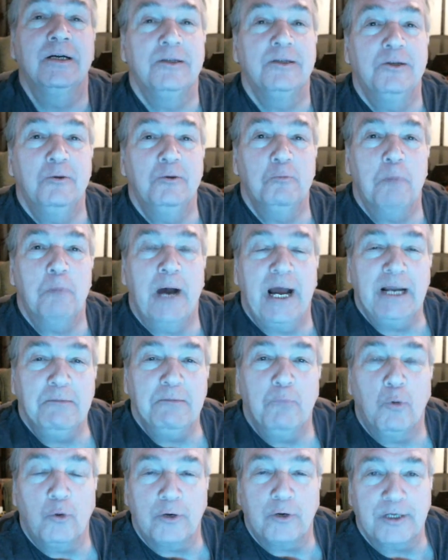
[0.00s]
to my
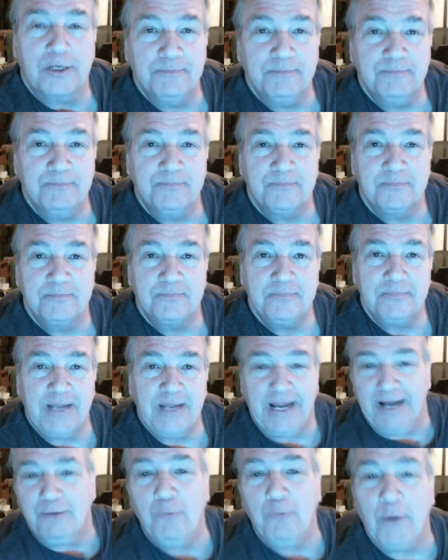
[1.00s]
Morgan
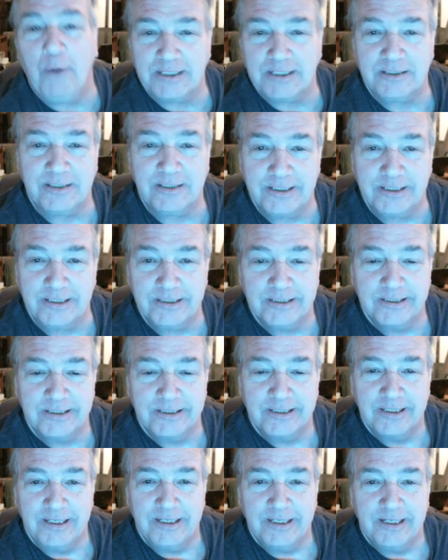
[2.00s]
and Wesley
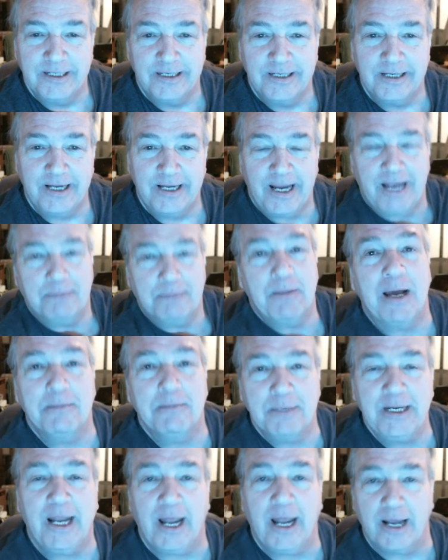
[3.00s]
and mom
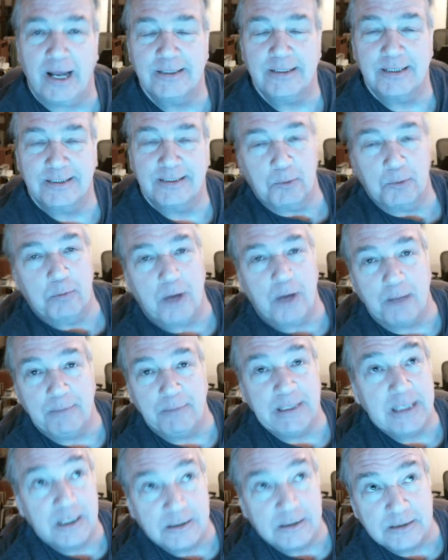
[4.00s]
and dad, because they're probably
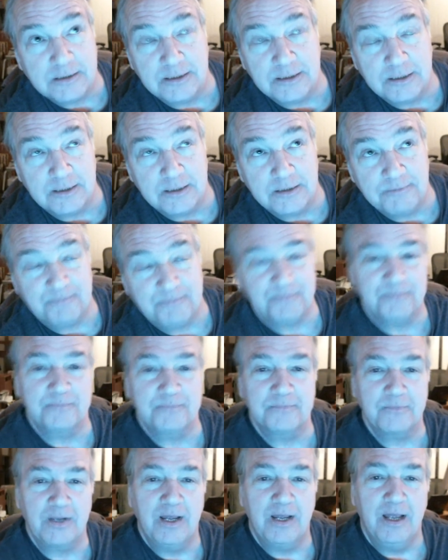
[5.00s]
listening.
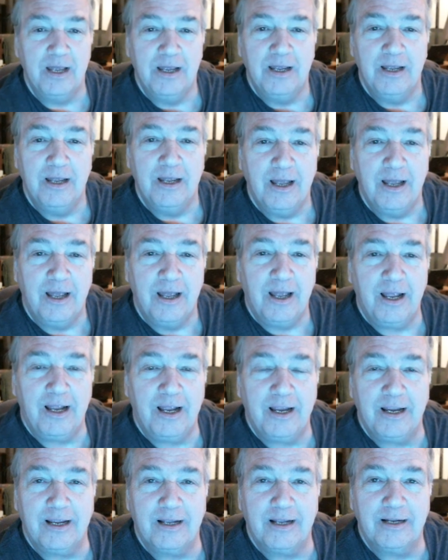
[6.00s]

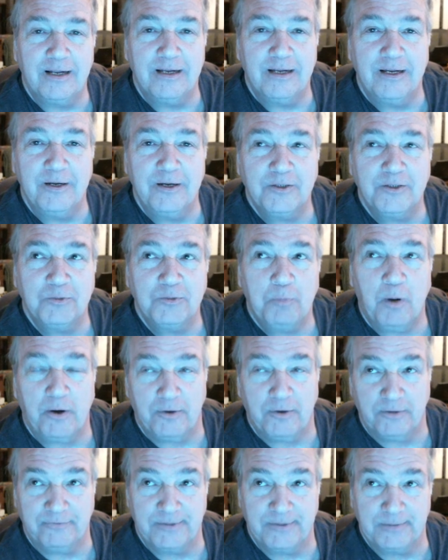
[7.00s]
And here's
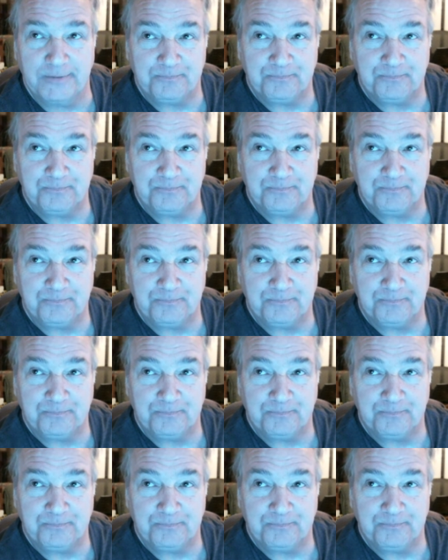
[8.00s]
part of it.